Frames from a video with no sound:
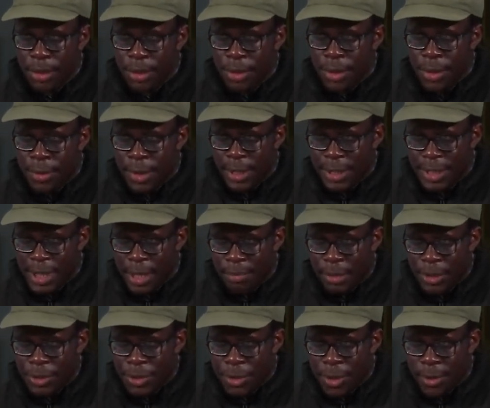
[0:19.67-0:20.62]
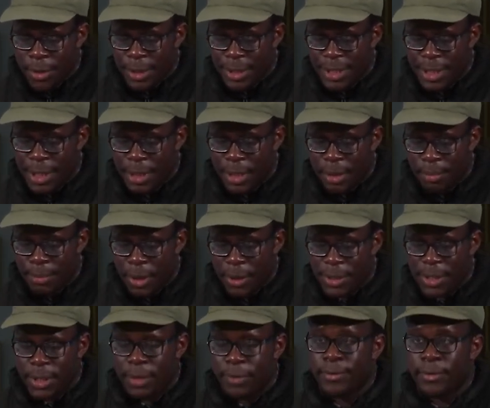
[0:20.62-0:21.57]
Unity and maturity in the
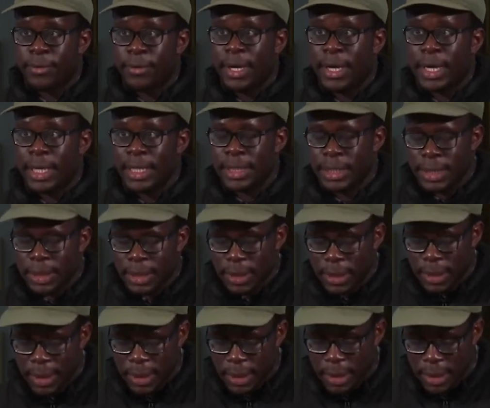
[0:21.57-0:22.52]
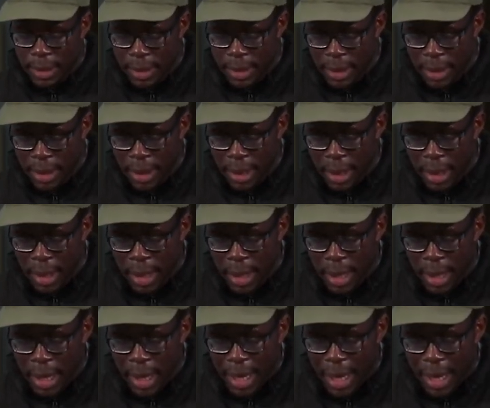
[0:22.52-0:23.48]
body of Christ.
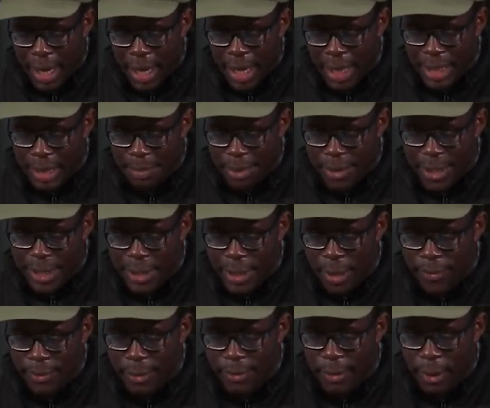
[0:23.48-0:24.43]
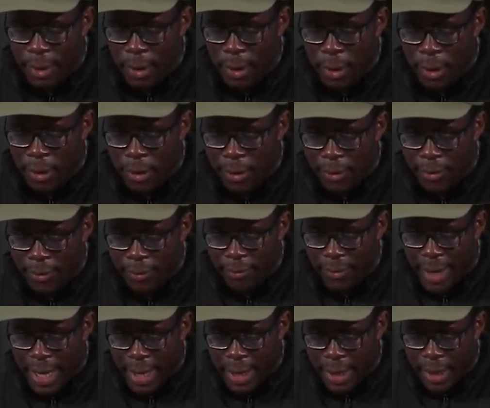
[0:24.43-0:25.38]
As a prisoner for the Lord,
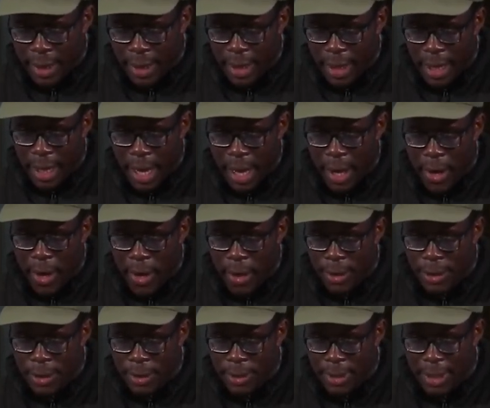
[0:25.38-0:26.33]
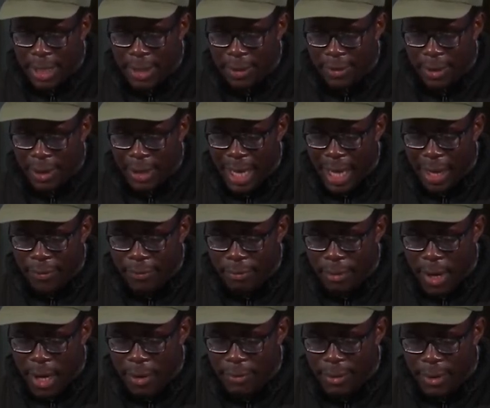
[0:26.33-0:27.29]
then, I urge you to live a life
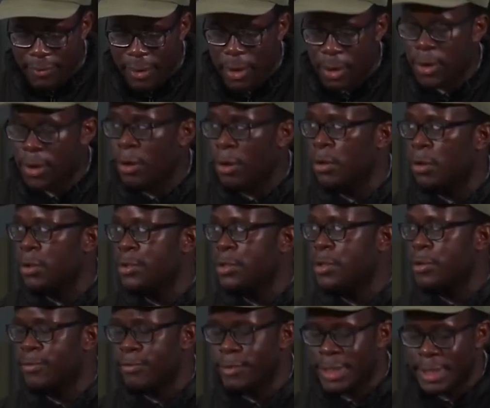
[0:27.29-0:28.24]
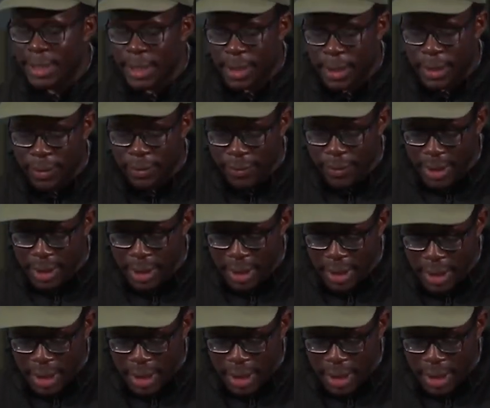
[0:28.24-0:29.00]
worthy of the calling you've received